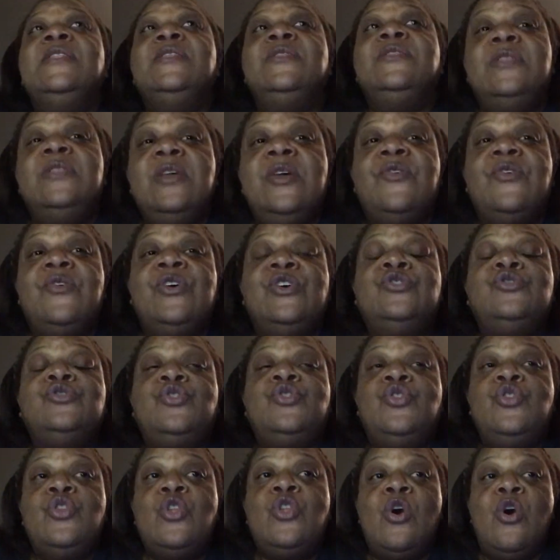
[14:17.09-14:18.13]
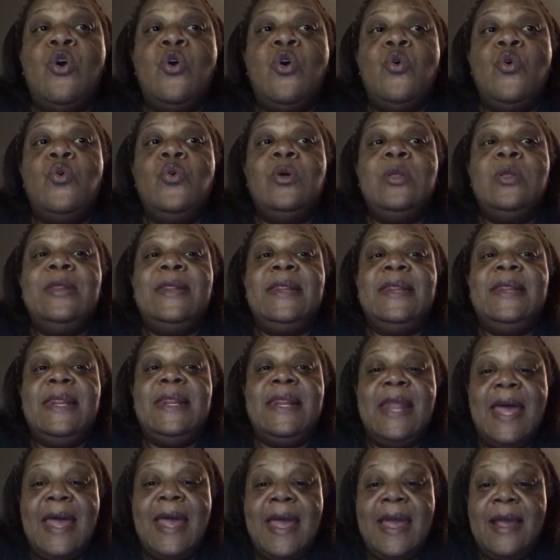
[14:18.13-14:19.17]
there is no
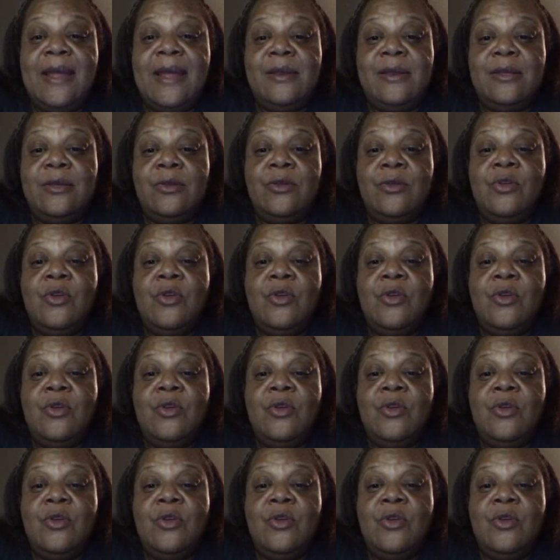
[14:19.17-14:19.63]
land